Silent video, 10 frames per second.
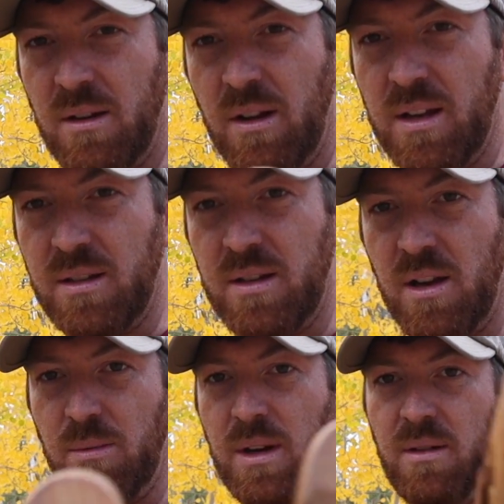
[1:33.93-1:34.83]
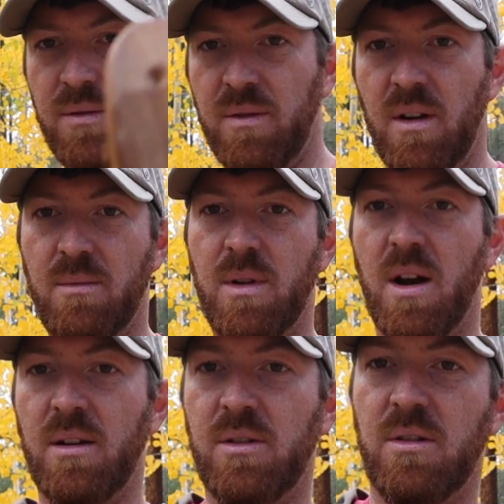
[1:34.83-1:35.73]
You guys can tell me if I'm
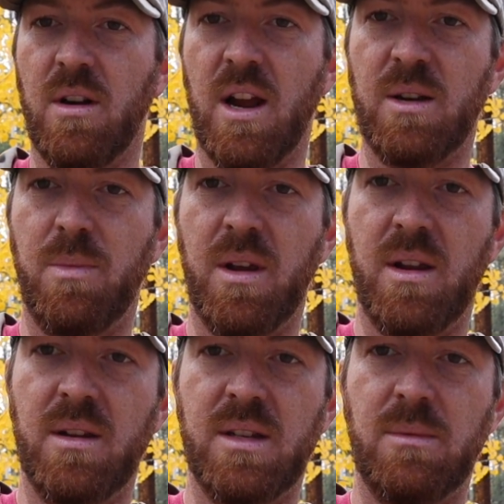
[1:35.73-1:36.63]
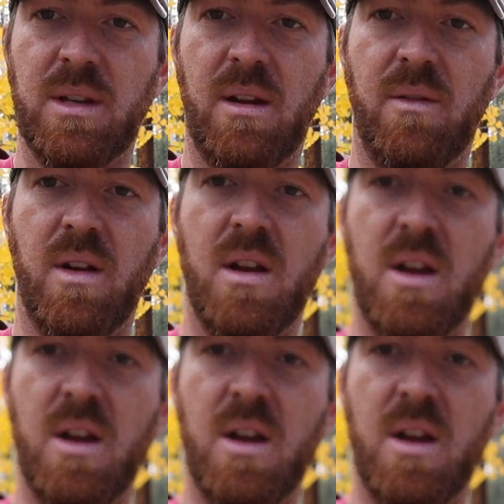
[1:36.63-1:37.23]
not correct, but it seems to have